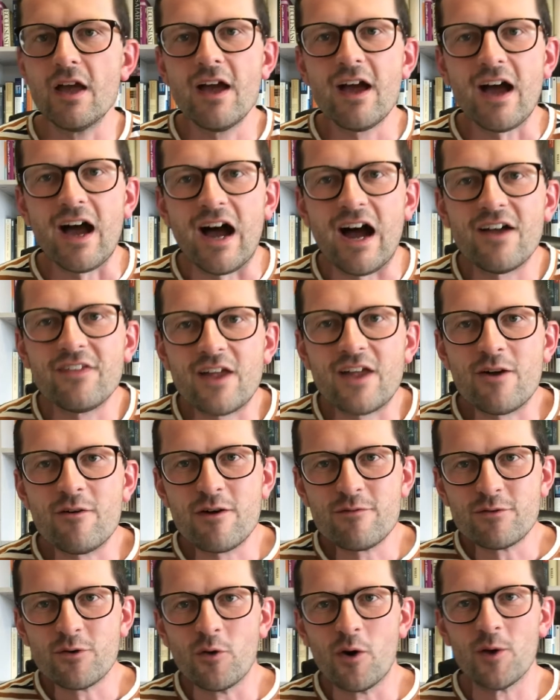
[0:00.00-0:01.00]
Hi there
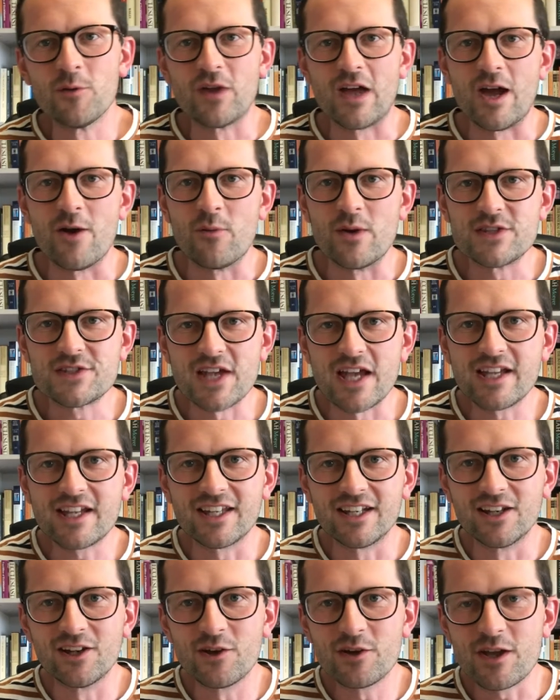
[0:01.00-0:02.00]
everyone, we're taking a
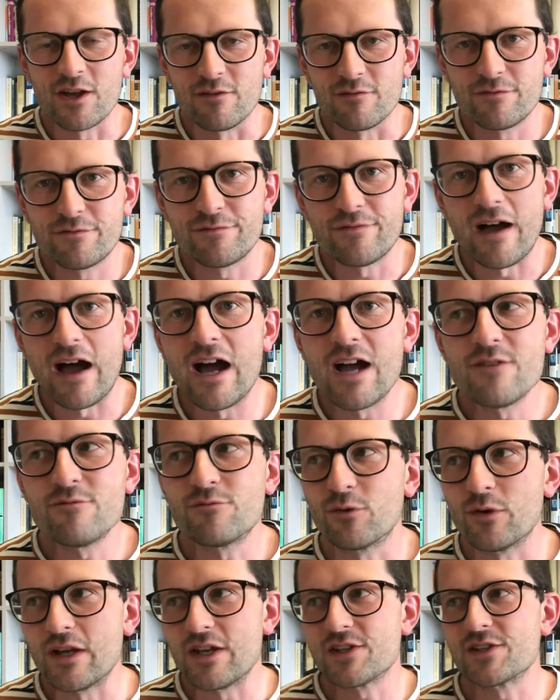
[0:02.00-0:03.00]
look at 5
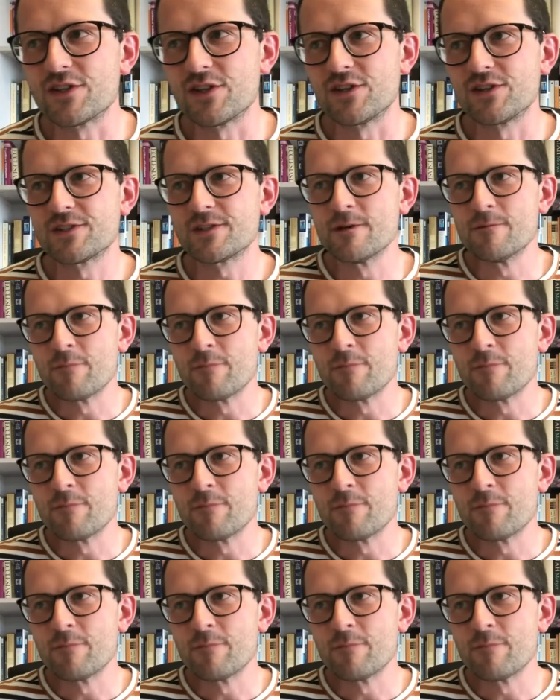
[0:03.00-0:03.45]
reasons